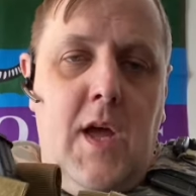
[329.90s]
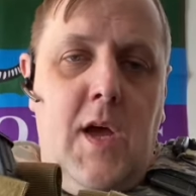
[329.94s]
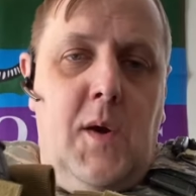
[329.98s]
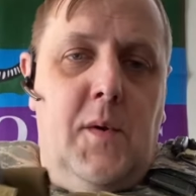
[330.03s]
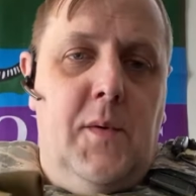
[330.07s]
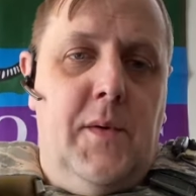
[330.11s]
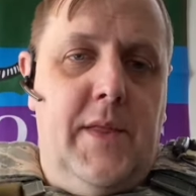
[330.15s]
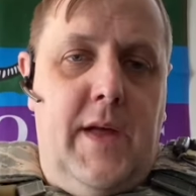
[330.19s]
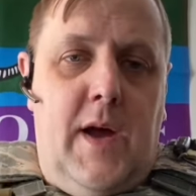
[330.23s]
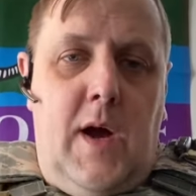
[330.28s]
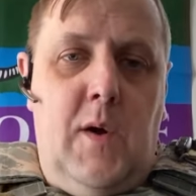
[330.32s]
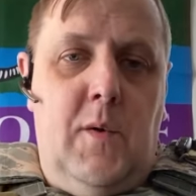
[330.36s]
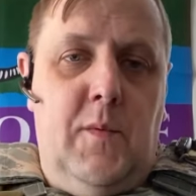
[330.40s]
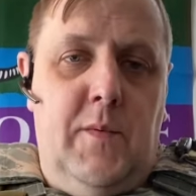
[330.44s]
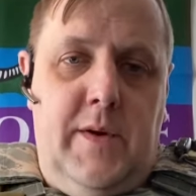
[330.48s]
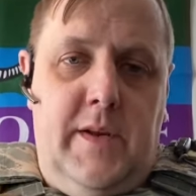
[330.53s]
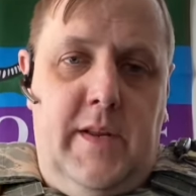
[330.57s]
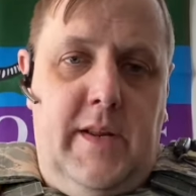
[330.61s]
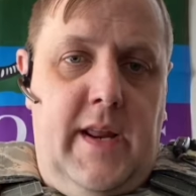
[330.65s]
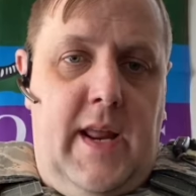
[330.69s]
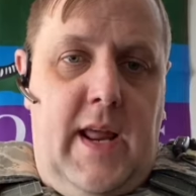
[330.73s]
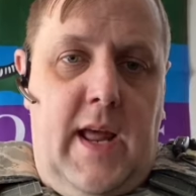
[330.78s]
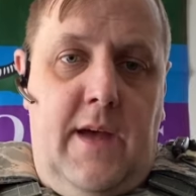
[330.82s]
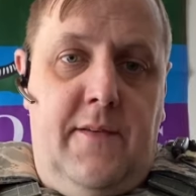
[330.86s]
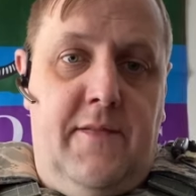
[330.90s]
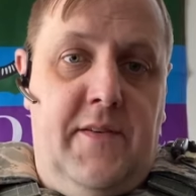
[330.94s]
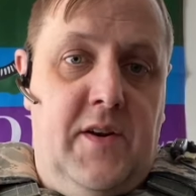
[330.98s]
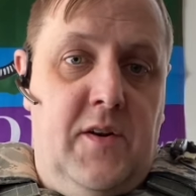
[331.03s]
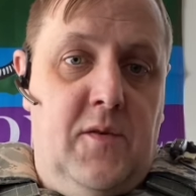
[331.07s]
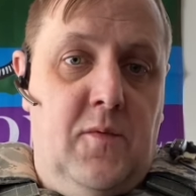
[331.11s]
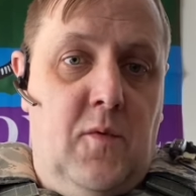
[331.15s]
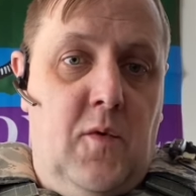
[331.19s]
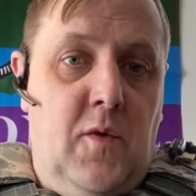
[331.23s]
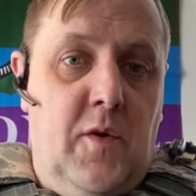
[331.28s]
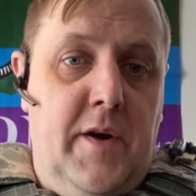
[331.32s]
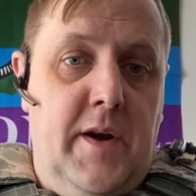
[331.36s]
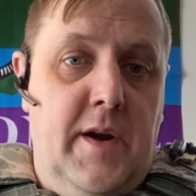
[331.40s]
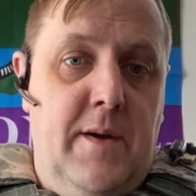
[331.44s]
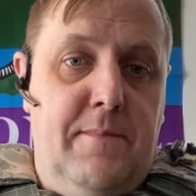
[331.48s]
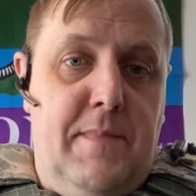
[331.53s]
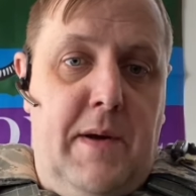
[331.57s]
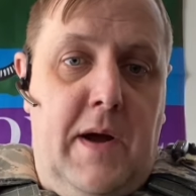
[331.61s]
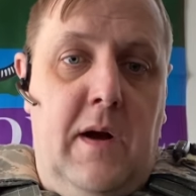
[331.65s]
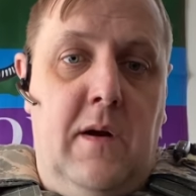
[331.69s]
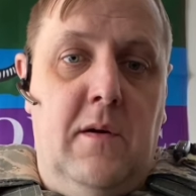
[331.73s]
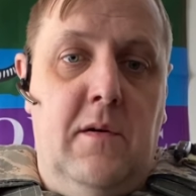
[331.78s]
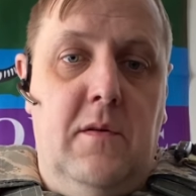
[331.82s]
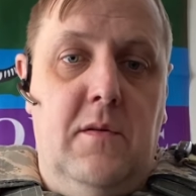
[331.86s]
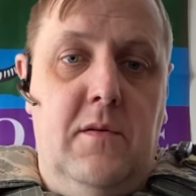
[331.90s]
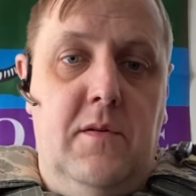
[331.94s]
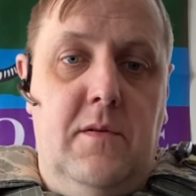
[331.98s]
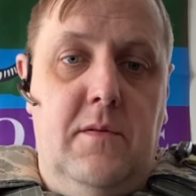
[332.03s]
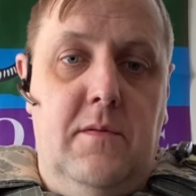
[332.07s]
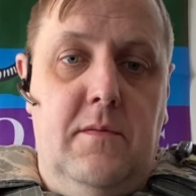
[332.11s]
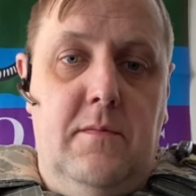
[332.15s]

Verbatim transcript: without really having to worry about